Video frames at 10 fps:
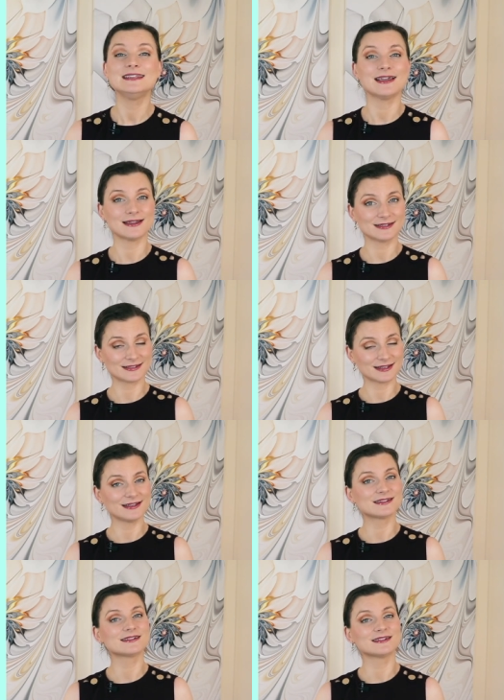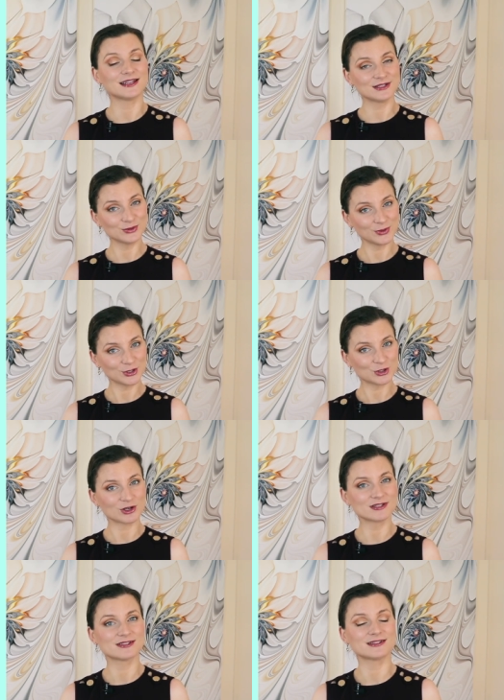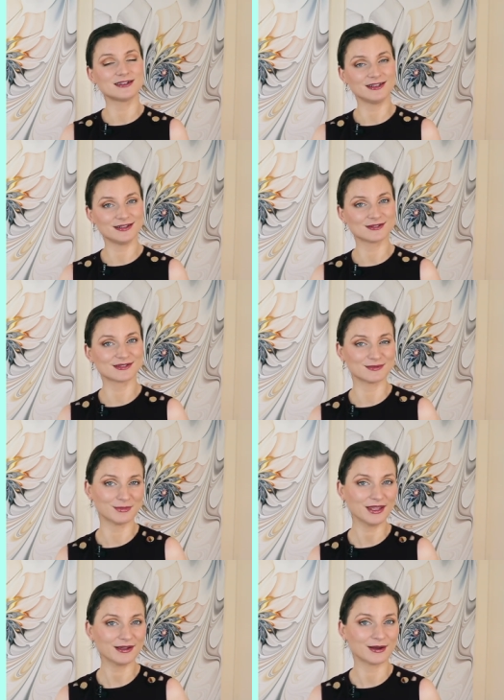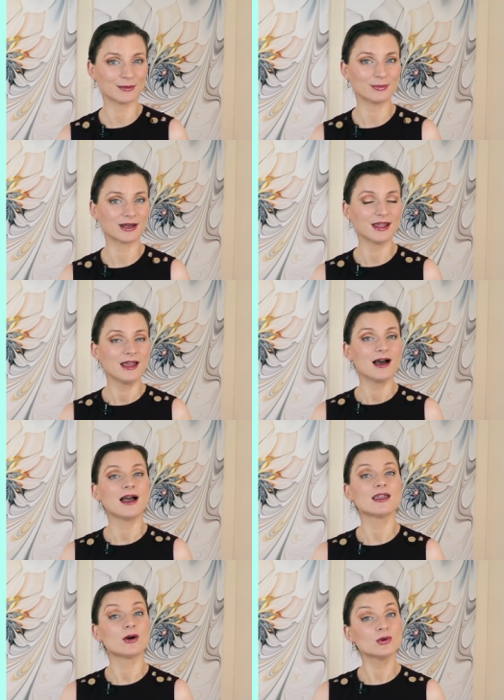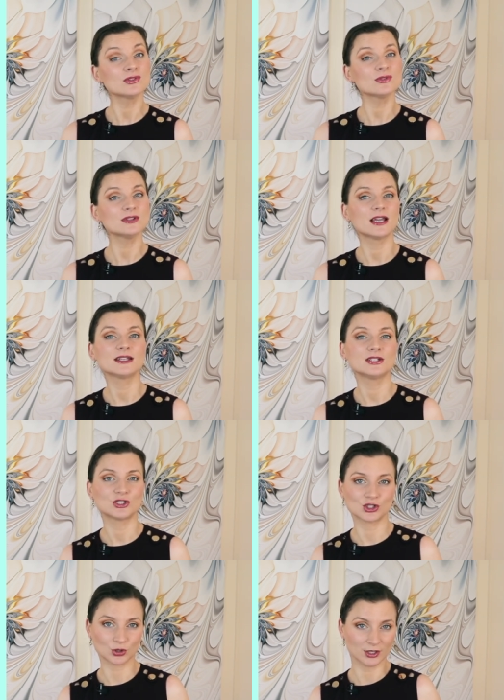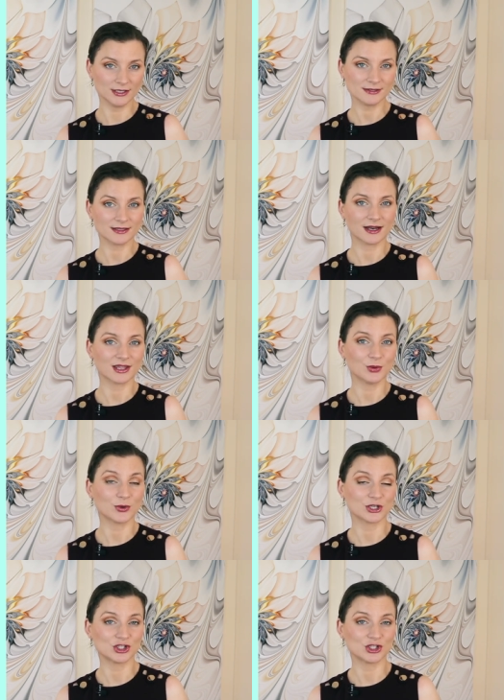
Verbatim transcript: Yes, I still like to wear dresses and heels and makeup, but I also like the choice that I can wear